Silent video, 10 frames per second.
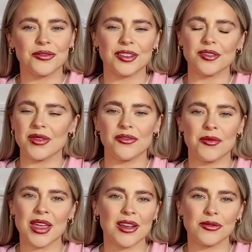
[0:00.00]
And for
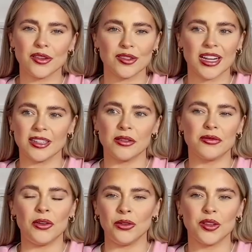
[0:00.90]
me, it was just like
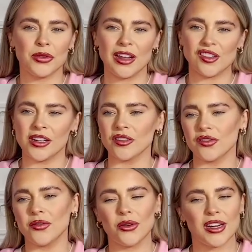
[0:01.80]
full depression. I
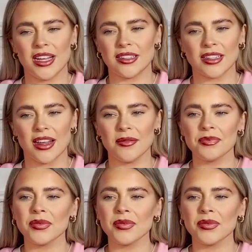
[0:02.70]
just fucking hated it.